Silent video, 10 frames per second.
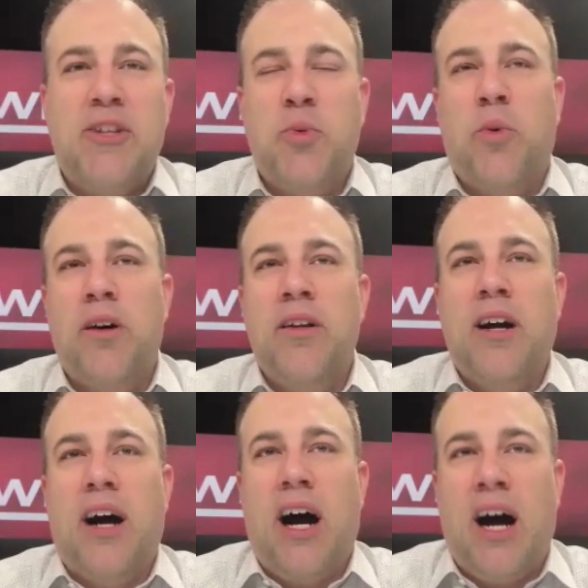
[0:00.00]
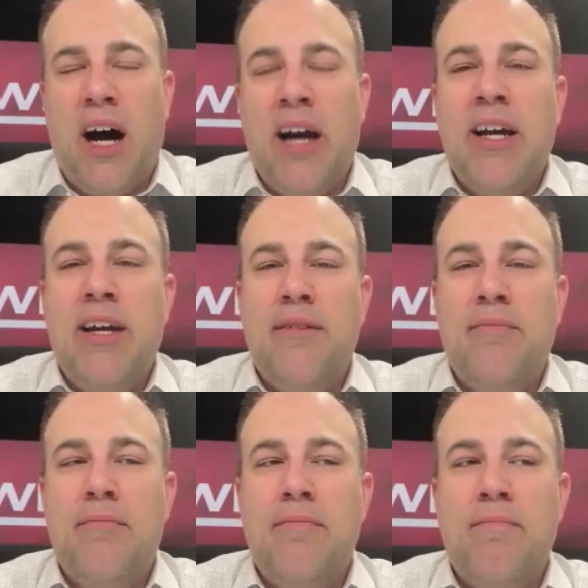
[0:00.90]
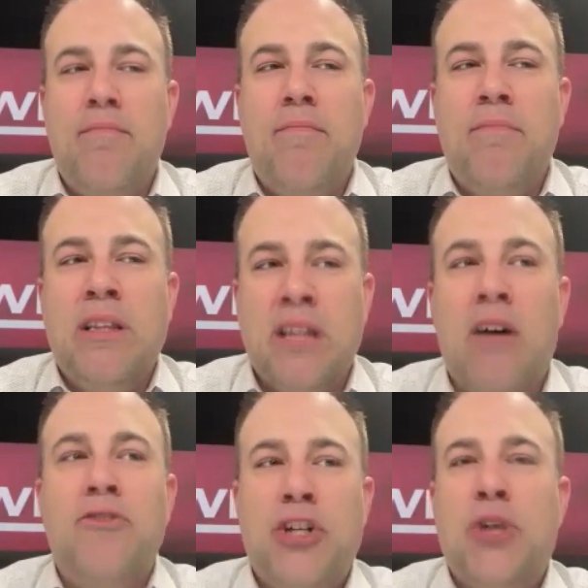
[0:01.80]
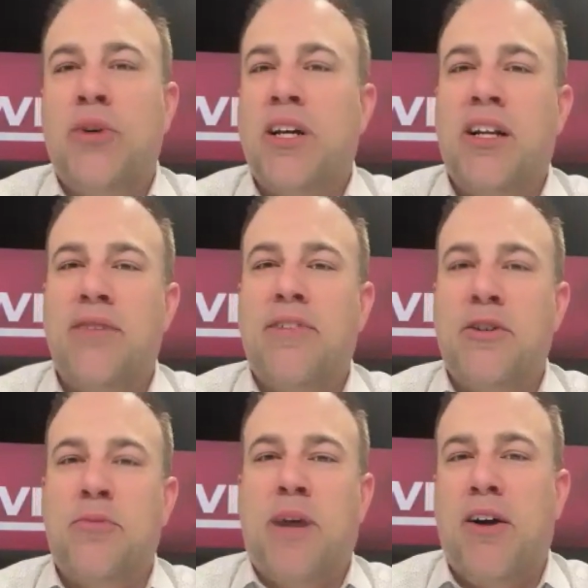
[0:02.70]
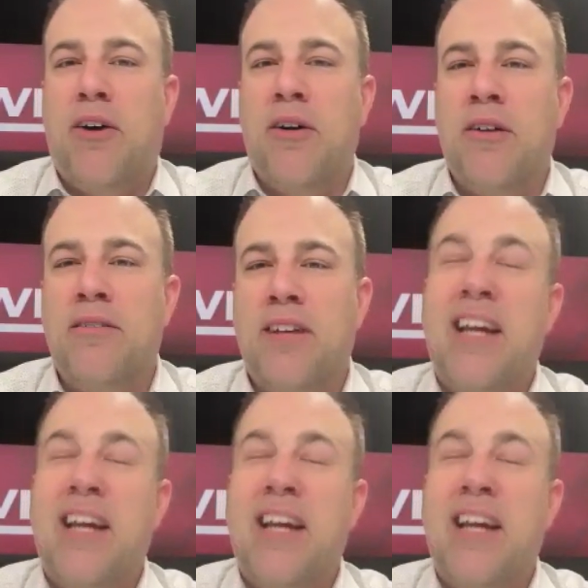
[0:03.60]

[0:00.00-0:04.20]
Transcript: what I love doing, and it fills my heart.